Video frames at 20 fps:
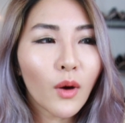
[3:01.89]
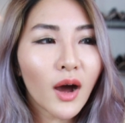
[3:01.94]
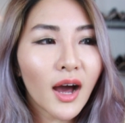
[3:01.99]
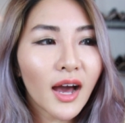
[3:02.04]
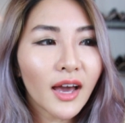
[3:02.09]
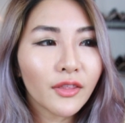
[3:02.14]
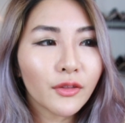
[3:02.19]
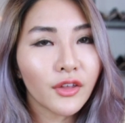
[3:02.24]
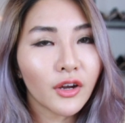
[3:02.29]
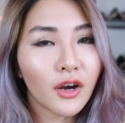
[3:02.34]

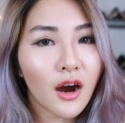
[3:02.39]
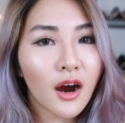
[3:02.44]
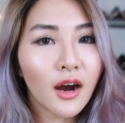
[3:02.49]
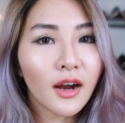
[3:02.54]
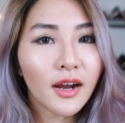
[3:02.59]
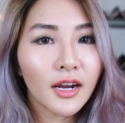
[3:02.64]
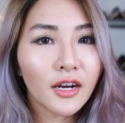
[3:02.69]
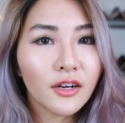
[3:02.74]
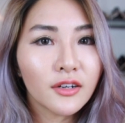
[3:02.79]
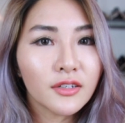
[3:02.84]
why there
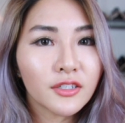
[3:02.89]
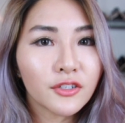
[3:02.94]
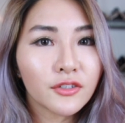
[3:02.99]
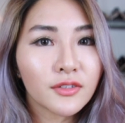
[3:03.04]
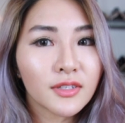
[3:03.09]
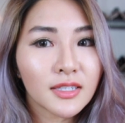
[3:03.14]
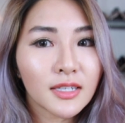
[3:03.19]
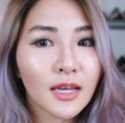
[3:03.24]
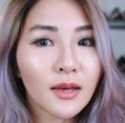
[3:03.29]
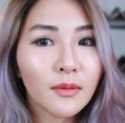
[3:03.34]
are errors
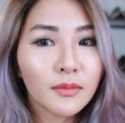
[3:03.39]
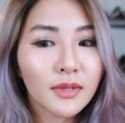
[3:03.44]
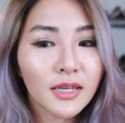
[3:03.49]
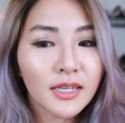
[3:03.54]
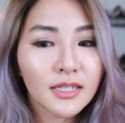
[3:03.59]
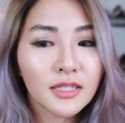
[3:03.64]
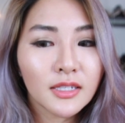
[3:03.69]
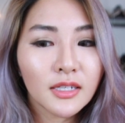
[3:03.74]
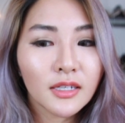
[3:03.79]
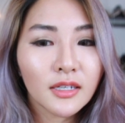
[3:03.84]
in some
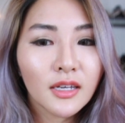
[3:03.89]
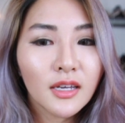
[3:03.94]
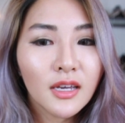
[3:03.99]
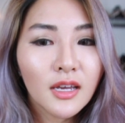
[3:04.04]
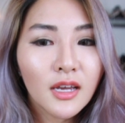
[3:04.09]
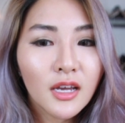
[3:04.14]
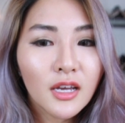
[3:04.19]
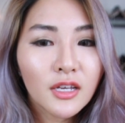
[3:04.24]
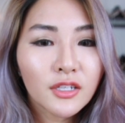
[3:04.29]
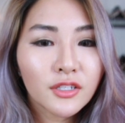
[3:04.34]
LASIK
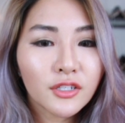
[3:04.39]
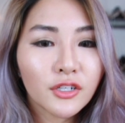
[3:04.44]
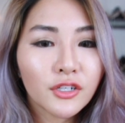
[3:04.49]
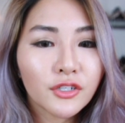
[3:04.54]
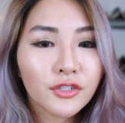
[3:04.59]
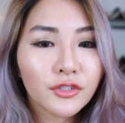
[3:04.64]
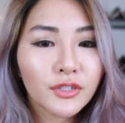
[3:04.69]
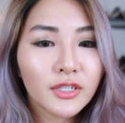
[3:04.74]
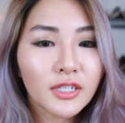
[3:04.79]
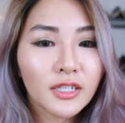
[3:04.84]

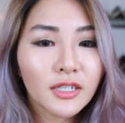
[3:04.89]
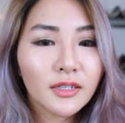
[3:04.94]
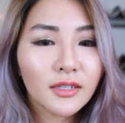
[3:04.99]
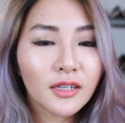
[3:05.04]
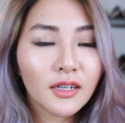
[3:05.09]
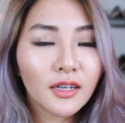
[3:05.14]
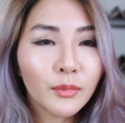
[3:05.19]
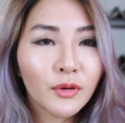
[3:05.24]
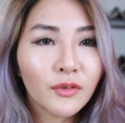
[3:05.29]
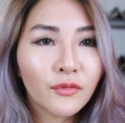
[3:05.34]

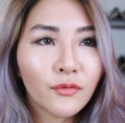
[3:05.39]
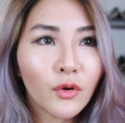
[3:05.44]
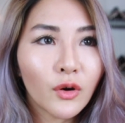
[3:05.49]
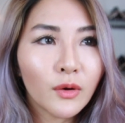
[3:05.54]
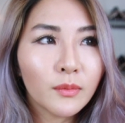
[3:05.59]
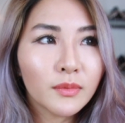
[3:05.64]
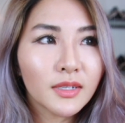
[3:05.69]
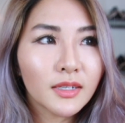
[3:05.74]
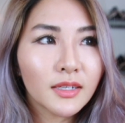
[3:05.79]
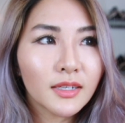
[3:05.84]
surgery
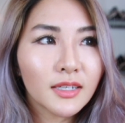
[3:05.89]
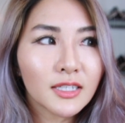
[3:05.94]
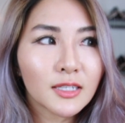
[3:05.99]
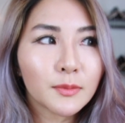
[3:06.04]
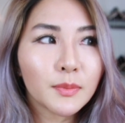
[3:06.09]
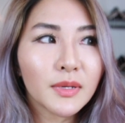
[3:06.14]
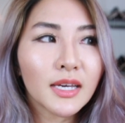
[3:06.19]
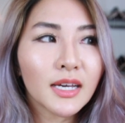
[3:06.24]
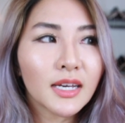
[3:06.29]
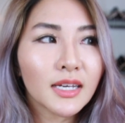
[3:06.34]
performed is
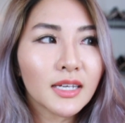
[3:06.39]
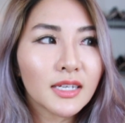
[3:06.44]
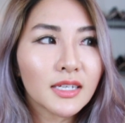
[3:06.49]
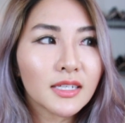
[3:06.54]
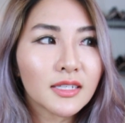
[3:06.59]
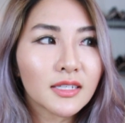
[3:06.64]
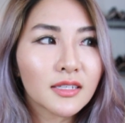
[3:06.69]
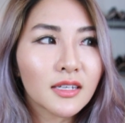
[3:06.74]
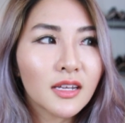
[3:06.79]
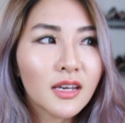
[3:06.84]

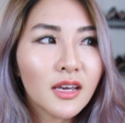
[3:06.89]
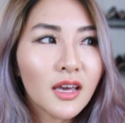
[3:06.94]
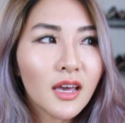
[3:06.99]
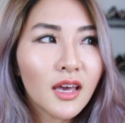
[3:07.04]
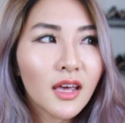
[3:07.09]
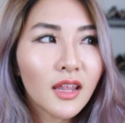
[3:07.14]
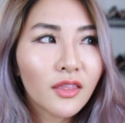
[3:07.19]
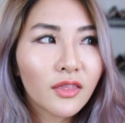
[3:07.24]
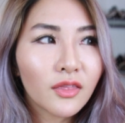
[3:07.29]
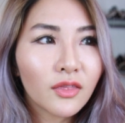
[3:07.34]
because
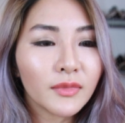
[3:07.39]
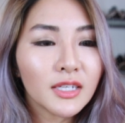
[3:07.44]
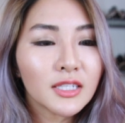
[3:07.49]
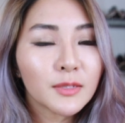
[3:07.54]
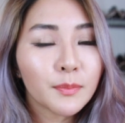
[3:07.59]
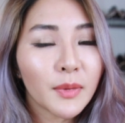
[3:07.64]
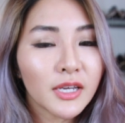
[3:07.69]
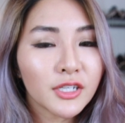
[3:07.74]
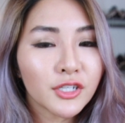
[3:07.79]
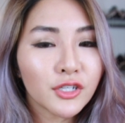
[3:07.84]

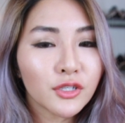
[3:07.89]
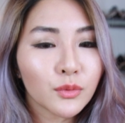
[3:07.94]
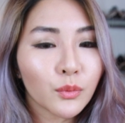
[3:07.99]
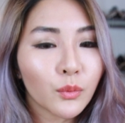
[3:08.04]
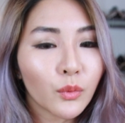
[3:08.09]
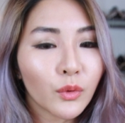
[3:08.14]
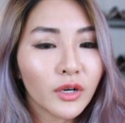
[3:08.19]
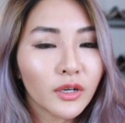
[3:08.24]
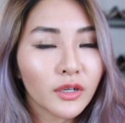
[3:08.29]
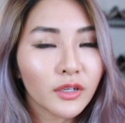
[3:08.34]
these patients
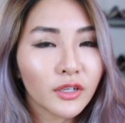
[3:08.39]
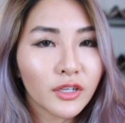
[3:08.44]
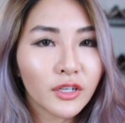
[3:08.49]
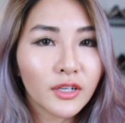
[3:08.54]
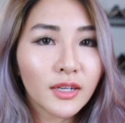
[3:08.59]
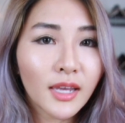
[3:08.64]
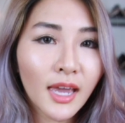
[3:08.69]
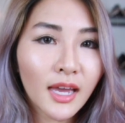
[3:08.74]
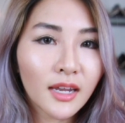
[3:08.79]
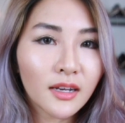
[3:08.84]
weren't
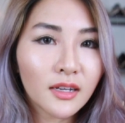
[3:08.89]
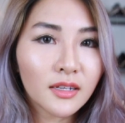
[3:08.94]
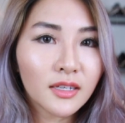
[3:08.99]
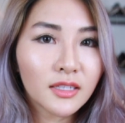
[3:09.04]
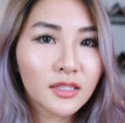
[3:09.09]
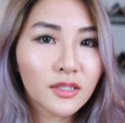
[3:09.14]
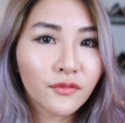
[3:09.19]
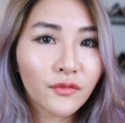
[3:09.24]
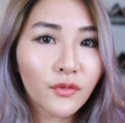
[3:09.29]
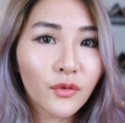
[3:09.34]
good
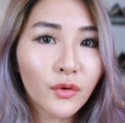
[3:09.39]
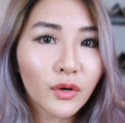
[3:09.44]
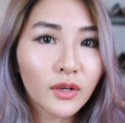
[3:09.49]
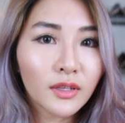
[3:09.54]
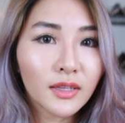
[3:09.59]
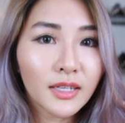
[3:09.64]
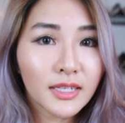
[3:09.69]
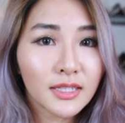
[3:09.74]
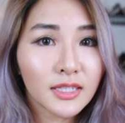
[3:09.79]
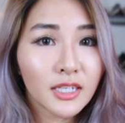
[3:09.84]
candidates for
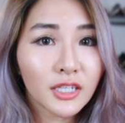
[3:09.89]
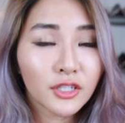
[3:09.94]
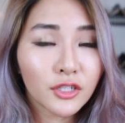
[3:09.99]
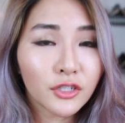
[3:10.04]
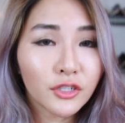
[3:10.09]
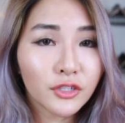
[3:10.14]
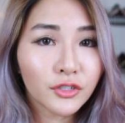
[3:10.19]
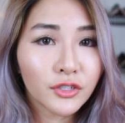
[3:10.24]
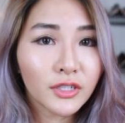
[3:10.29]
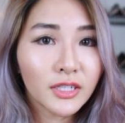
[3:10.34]
LASIK
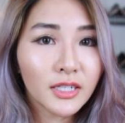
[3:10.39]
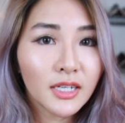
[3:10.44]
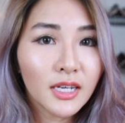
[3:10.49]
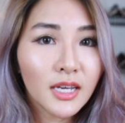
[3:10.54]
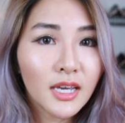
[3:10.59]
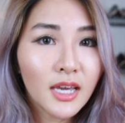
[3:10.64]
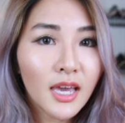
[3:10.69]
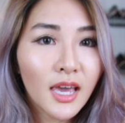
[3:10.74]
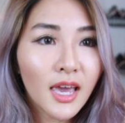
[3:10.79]
surgery.